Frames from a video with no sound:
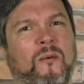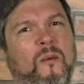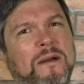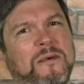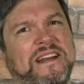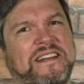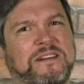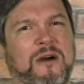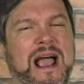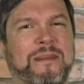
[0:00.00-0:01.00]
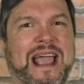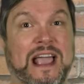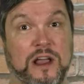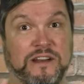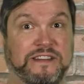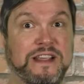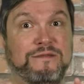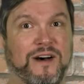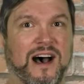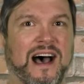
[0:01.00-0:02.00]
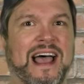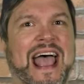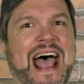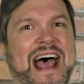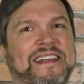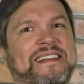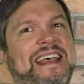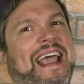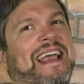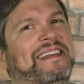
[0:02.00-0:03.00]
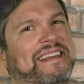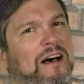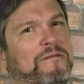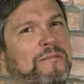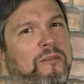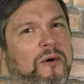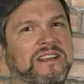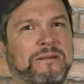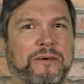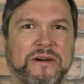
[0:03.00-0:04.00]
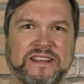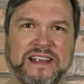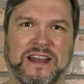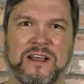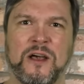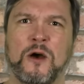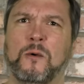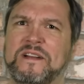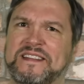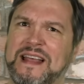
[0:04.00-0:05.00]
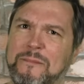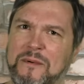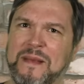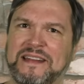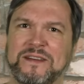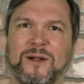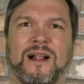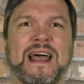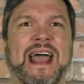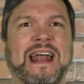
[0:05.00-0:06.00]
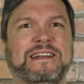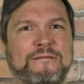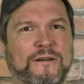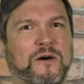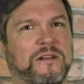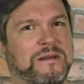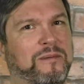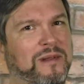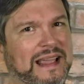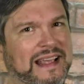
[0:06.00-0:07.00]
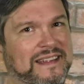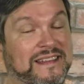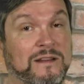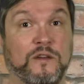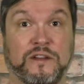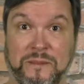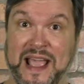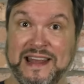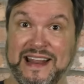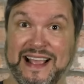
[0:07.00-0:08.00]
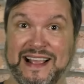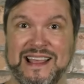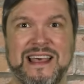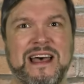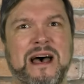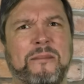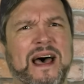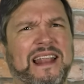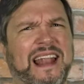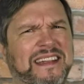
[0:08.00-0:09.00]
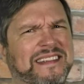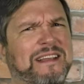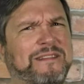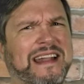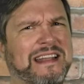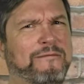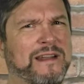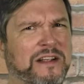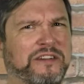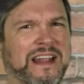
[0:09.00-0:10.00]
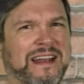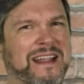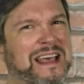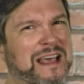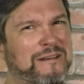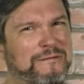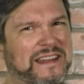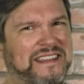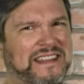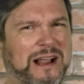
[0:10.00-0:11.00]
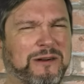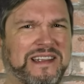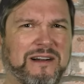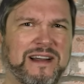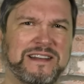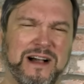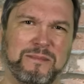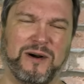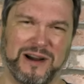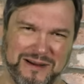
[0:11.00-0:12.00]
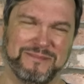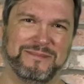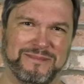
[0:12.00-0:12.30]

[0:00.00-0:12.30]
One would describe a diva as a self-important person who is temperamental and difficult to please, demanding. But let's see if that definition fits Secretary Doug Burgum.